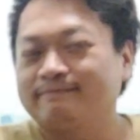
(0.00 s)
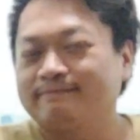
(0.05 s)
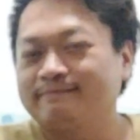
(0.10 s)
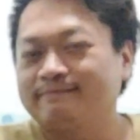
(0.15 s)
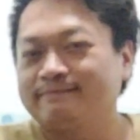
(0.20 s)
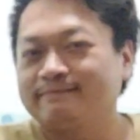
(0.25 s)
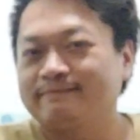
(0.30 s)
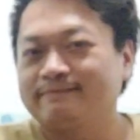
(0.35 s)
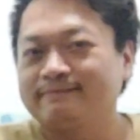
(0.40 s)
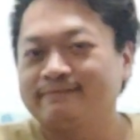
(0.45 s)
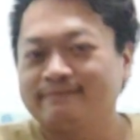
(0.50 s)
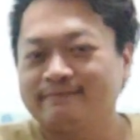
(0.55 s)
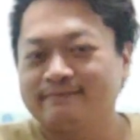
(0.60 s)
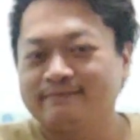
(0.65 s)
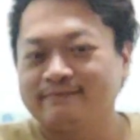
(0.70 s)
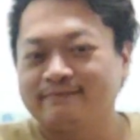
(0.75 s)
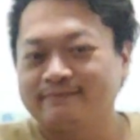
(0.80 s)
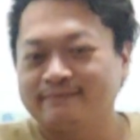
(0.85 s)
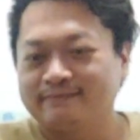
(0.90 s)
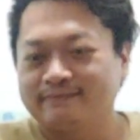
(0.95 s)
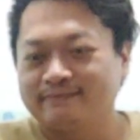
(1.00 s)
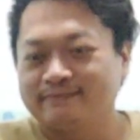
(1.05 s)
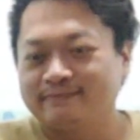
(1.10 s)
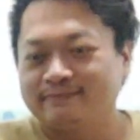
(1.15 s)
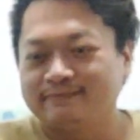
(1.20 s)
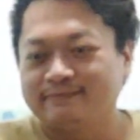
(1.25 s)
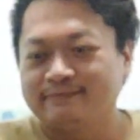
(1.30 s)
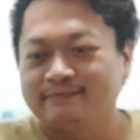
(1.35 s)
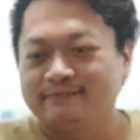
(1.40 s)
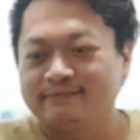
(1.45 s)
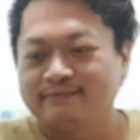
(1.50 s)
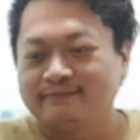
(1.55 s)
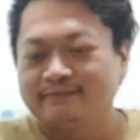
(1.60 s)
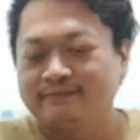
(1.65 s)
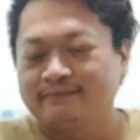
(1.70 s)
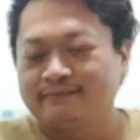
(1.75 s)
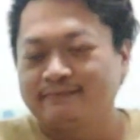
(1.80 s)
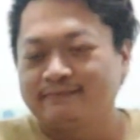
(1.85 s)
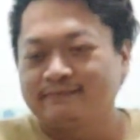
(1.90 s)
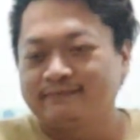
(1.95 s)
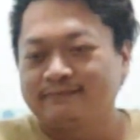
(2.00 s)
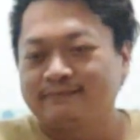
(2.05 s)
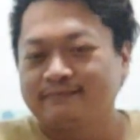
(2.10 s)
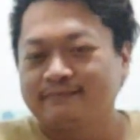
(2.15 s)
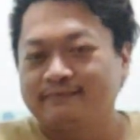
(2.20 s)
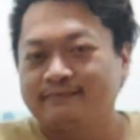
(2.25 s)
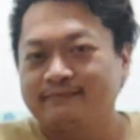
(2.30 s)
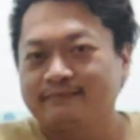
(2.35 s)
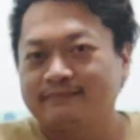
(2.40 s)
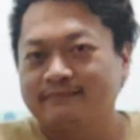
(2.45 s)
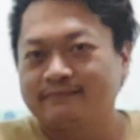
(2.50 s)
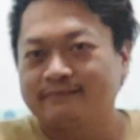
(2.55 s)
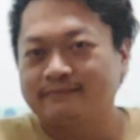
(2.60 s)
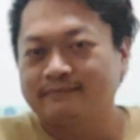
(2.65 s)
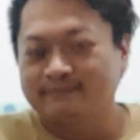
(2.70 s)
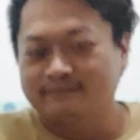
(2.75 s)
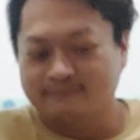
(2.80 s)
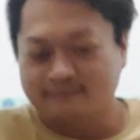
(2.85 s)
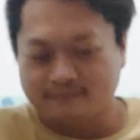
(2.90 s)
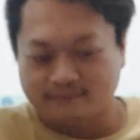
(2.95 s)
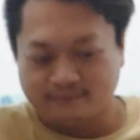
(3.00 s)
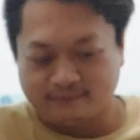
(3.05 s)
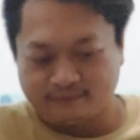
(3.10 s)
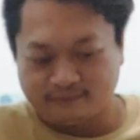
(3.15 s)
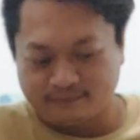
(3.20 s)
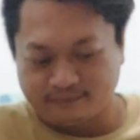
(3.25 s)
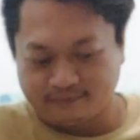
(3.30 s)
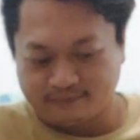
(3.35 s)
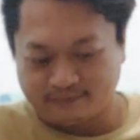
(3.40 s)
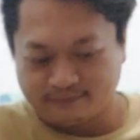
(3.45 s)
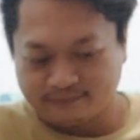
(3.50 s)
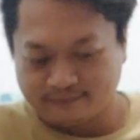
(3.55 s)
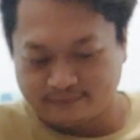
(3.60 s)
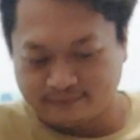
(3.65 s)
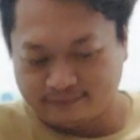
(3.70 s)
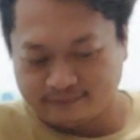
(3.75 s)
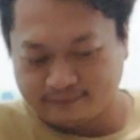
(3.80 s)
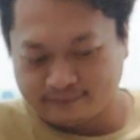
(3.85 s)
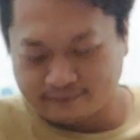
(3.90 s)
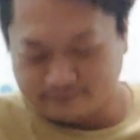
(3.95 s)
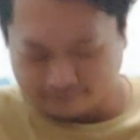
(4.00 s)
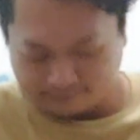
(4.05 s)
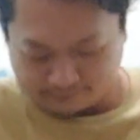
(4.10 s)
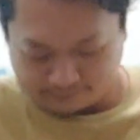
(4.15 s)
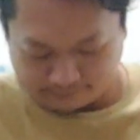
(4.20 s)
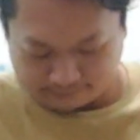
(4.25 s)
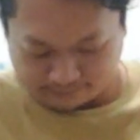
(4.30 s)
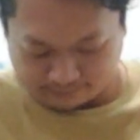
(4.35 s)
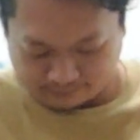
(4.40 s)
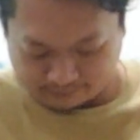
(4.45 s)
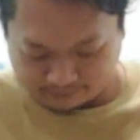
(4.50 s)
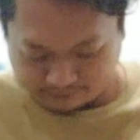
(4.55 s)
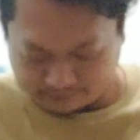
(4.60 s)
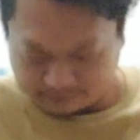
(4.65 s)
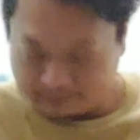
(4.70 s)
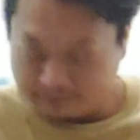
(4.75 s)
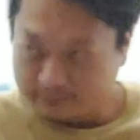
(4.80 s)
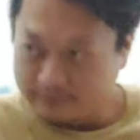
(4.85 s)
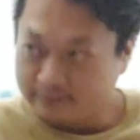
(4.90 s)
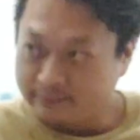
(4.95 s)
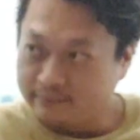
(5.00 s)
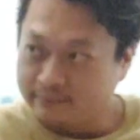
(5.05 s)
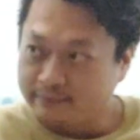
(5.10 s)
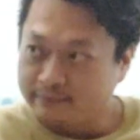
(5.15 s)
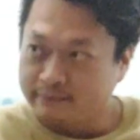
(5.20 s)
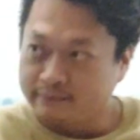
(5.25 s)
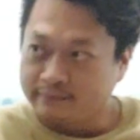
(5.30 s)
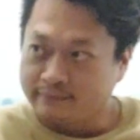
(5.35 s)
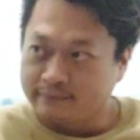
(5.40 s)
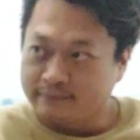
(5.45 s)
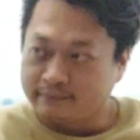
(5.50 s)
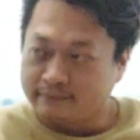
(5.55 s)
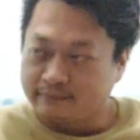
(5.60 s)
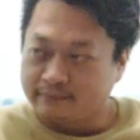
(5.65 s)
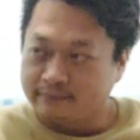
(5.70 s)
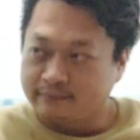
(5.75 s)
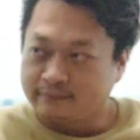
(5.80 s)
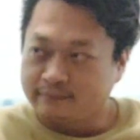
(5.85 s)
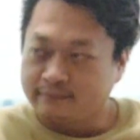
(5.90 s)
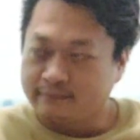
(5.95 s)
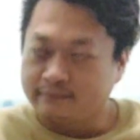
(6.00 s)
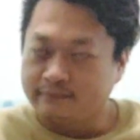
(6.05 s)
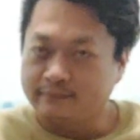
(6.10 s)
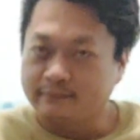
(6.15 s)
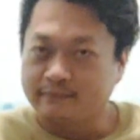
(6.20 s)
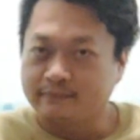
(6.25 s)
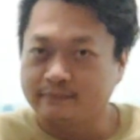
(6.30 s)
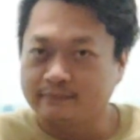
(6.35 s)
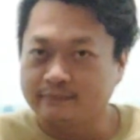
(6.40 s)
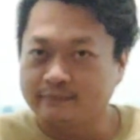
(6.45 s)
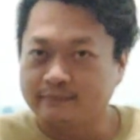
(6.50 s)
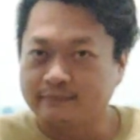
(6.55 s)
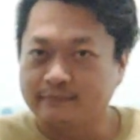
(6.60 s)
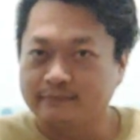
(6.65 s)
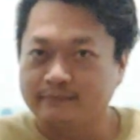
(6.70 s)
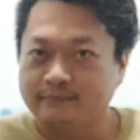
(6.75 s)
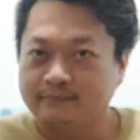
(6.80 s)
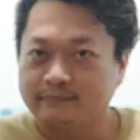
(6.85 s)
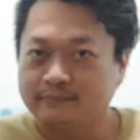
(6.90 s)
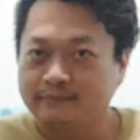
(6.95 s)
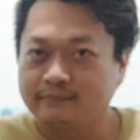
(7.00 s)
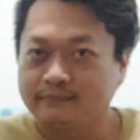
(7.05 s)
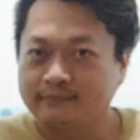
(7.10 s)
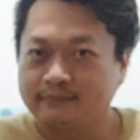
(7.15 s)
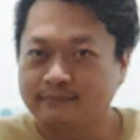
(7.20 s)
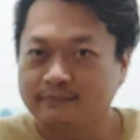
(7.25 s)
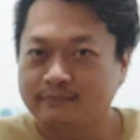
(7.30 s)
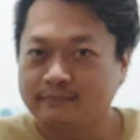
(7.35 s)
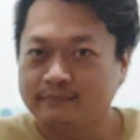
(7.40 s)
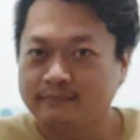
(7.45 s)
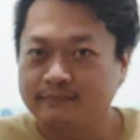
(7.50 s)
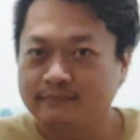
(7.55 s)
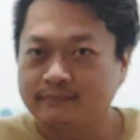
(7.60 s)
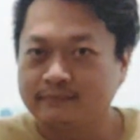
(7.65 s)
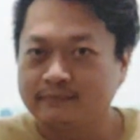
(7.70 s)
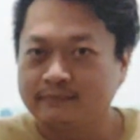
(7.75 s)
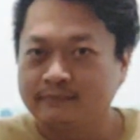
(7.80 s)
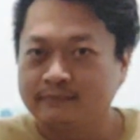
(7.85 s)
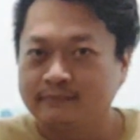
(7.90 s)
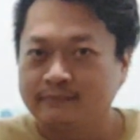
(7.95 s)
No words are spoken by the person on screen.